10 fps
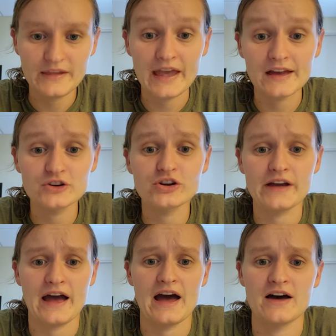And you're going
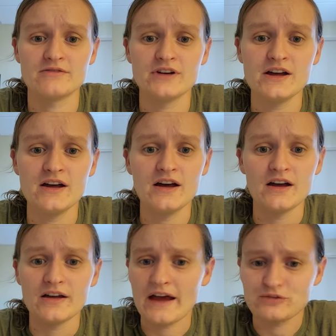to have
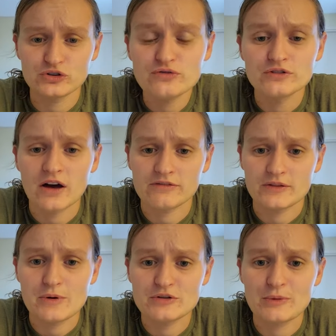afternoons off for
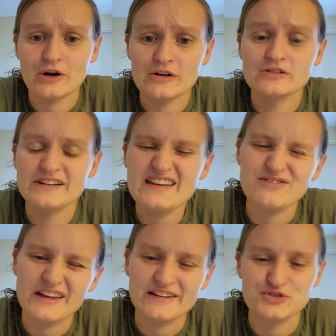the most part or
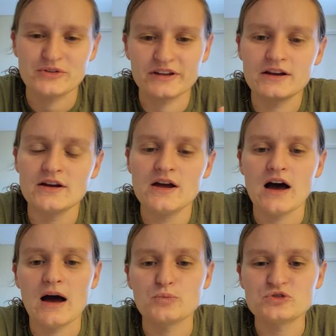evenings really
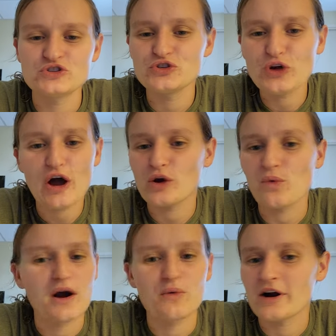um, so you're not going to
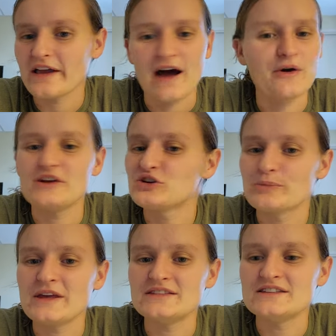want to work out in your
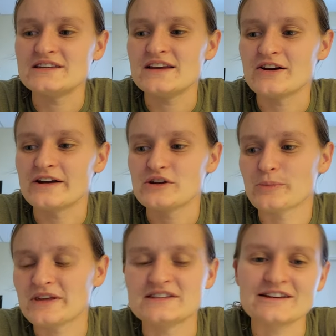pt or in your
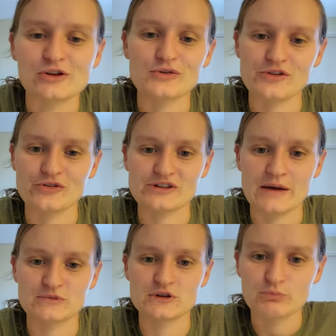pt clothes all the
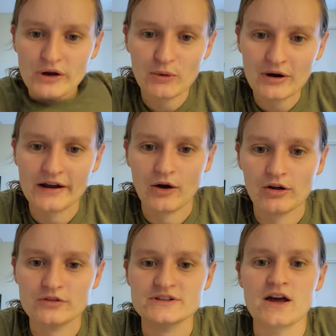time so bring workout
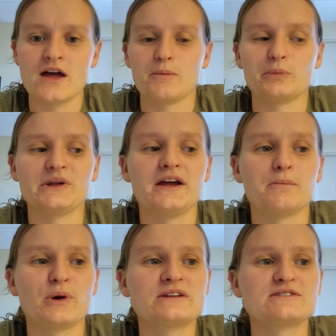clothes Bl-
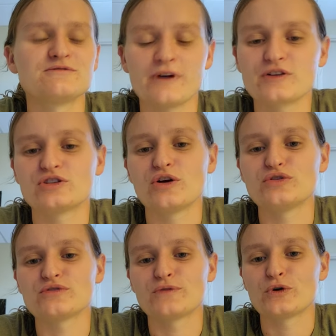bring some fun
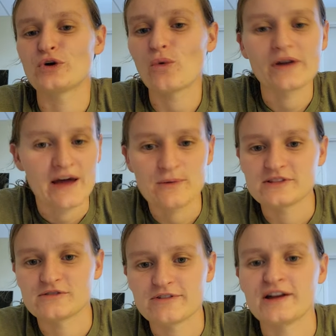clothes for going out with
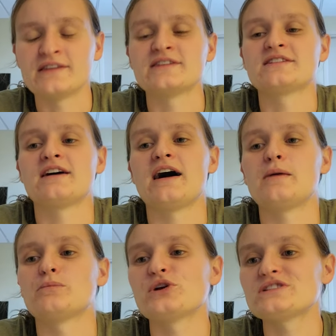your friends
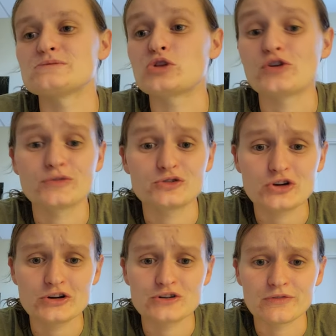um, bring some clothes for
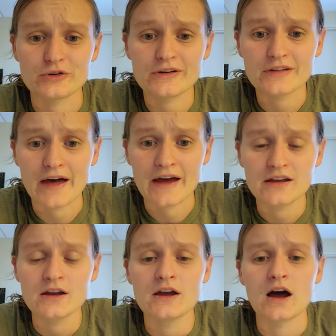church if you're into that
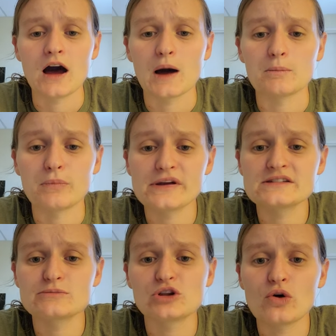um, bring
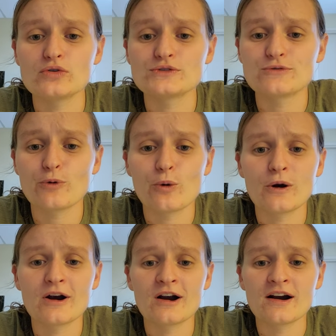some clothes
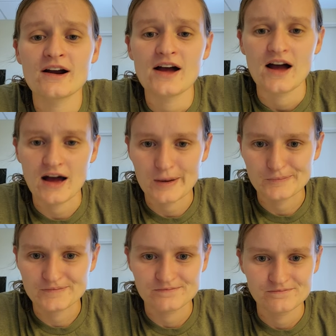for
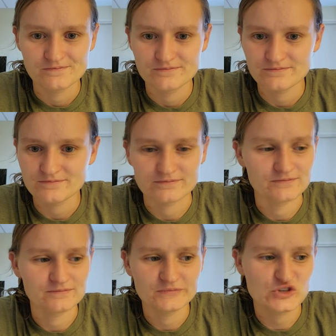um,
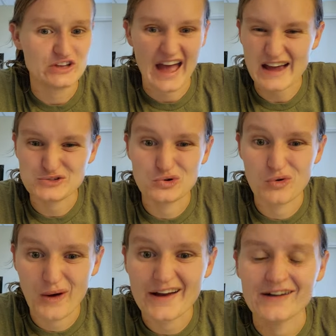just
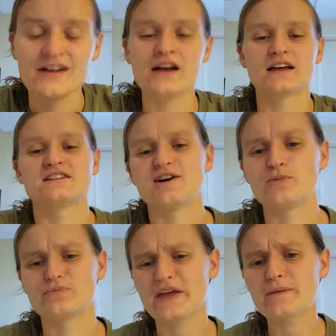casual wear
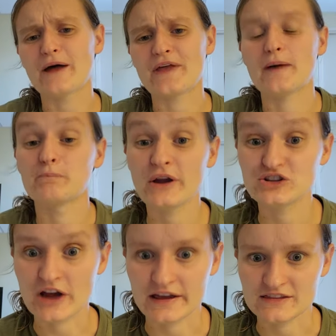so think about that bring a
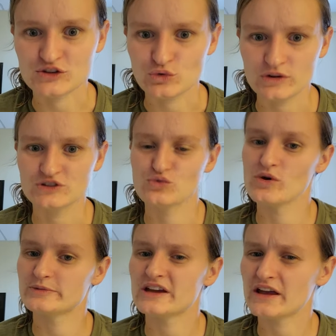jacket too because your
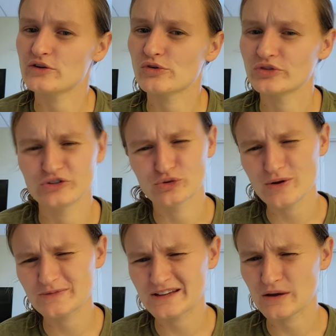rooms can get cold your
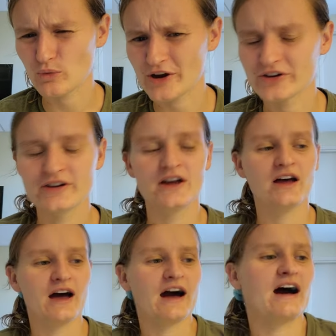rooms can get weird
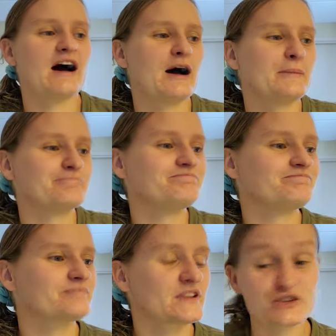um,
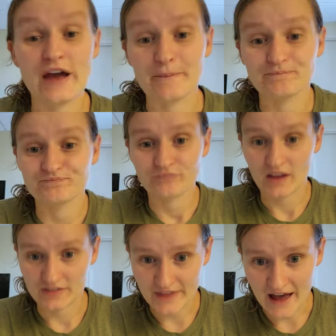so yeah
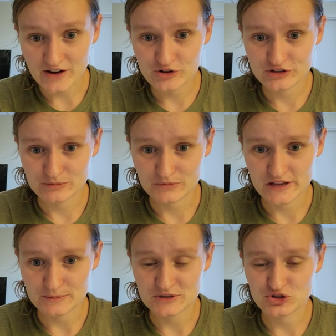that are some
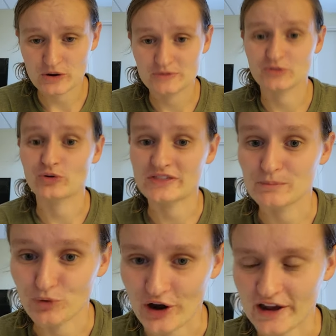tips and trips of what to
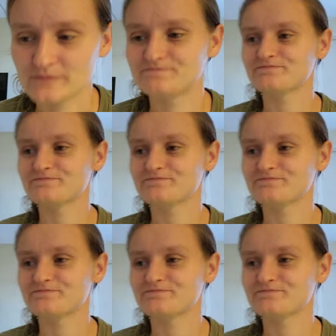bring